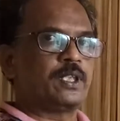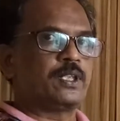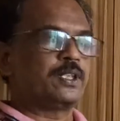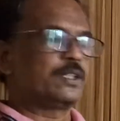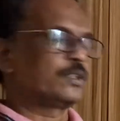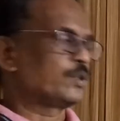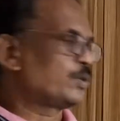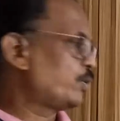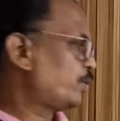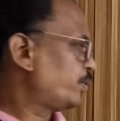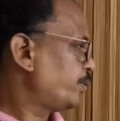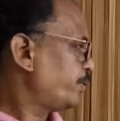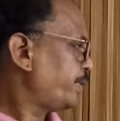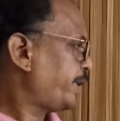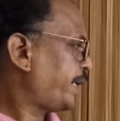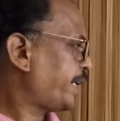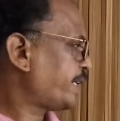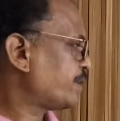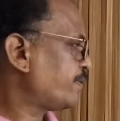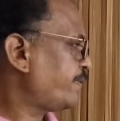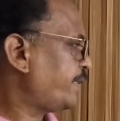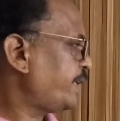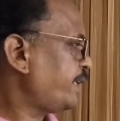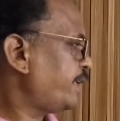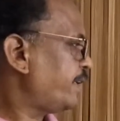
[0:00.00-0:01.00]
So
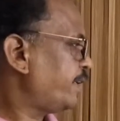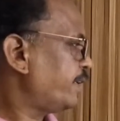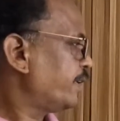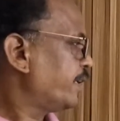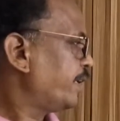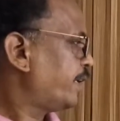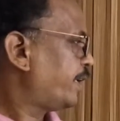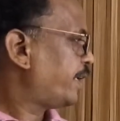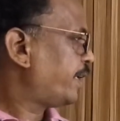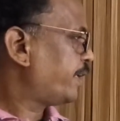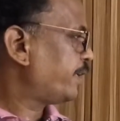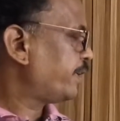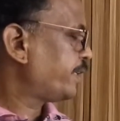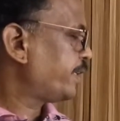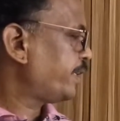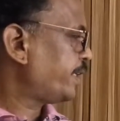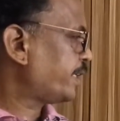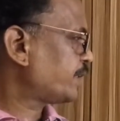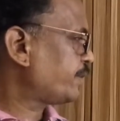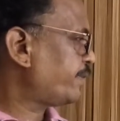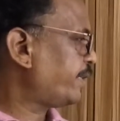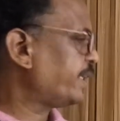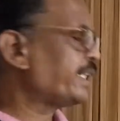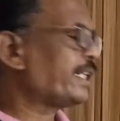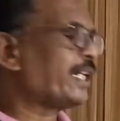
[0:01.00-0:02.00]

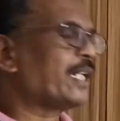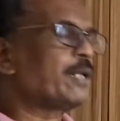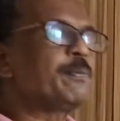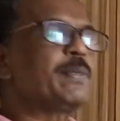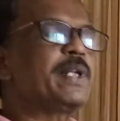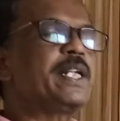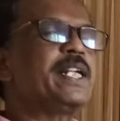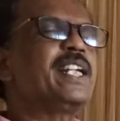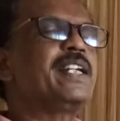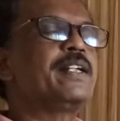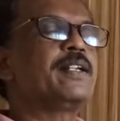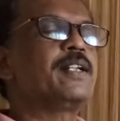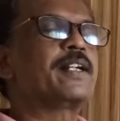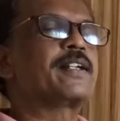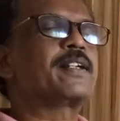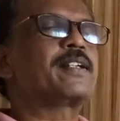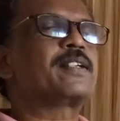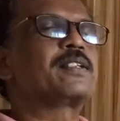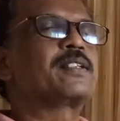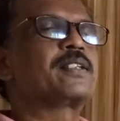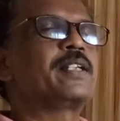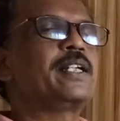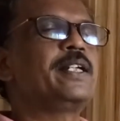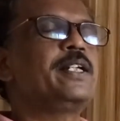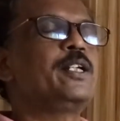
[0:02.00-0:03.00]
x1 can be, let us
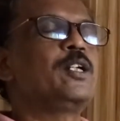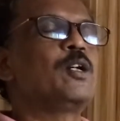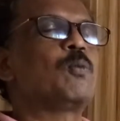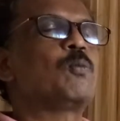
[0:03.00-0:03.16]
say,